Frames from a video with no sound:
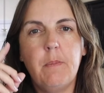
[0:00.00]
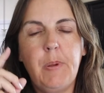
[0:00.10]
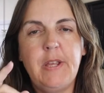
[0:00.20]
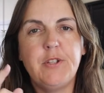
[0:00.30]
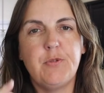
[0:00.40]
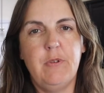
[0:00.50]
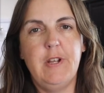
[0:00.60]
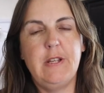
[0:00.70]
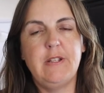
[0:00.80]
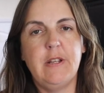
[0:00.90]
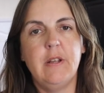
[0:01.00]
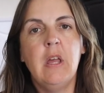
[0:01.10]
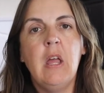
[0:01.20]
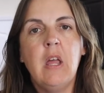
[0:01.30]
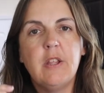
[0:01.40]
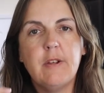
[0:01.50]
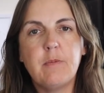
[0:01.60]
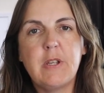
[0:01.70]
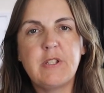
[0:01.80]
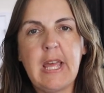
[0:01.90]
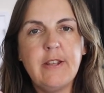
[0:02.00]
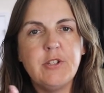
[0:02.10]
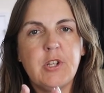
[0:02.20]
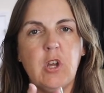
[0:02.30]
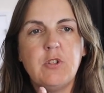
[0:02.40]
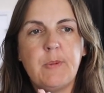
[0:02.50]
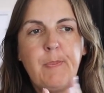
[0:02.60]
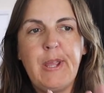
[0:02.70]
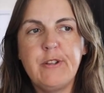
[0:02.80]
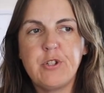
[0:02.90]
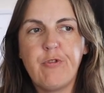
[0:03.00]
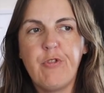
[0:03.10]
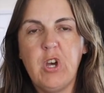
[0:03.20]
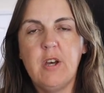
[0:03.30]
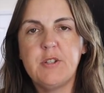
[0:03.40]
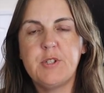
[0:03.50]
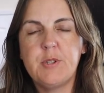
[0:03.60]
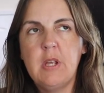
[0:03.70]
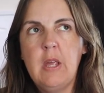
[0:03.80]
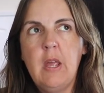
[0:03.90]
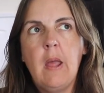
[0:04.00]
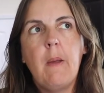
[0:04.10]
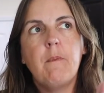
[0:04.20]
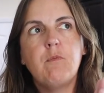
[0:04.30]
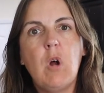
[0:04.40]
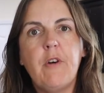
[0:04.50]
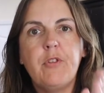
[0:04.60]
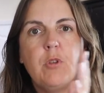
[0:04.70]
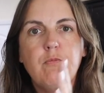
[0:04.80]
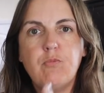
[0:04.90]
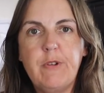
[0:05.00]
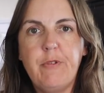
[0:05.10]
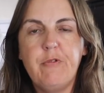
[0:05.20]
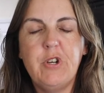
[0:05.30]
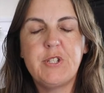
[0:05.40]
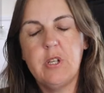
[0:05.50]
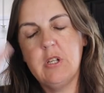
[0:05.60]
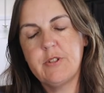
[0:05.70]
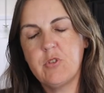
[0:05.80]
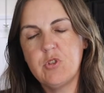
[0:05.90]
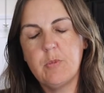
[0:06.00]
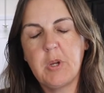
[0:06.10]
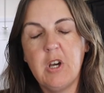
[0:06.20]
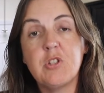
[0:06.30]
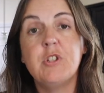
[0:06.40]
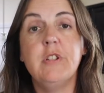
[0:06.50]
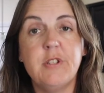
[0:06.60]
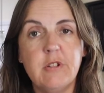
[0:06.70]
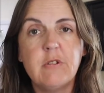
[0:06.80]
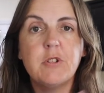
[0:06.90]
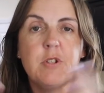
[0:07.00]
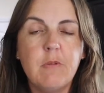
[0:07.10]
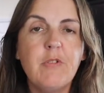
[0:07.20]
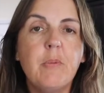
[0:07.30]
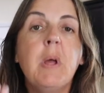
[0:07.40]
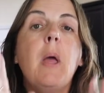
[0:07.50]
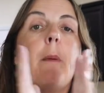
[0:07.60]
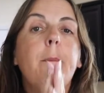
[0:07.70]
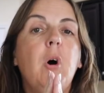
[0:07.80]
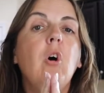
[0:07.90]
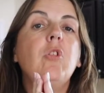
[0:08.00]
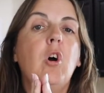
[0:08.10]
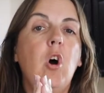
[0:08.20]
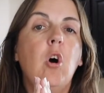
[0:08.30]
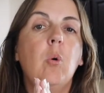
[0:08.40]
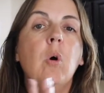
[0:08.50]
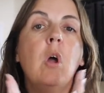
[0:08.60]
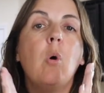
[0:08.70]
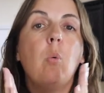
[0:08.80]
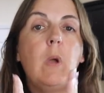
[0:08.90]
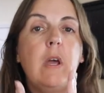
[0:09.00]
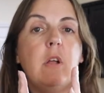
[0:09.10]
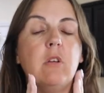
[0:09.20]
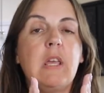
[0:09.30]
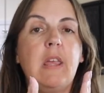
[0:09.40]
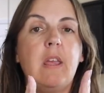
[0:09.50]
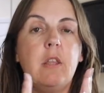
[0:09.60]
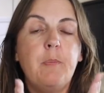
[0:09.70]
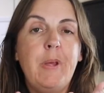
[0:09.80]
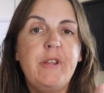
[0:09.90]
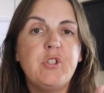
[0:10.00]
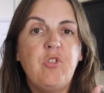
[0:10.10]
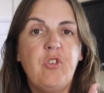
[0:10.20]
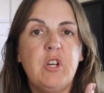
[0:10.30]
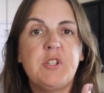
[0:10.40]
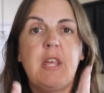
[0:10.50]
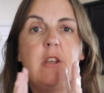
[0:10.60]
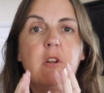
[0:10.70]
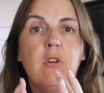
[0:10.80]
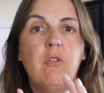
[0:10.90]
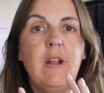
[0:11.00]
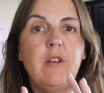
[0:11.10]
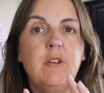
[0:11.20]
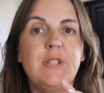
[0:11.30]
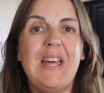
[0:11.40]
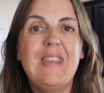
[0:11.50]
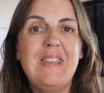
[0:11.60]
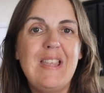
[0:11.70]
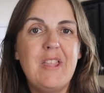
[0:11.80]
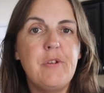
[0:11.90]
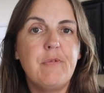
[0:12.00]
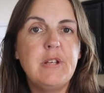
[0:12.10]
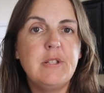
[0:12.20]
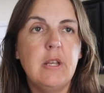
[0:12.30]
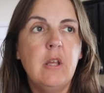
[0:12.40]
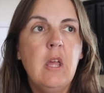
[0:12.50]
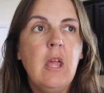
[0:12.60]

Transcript: pitch reading. They, they tend to go to pitch first rather than rhythm first, unless of course you're a percussionist and you'll go to the rhythm. But on the whole, we are looking at the pitch first, getting the correct notes, and then the reading.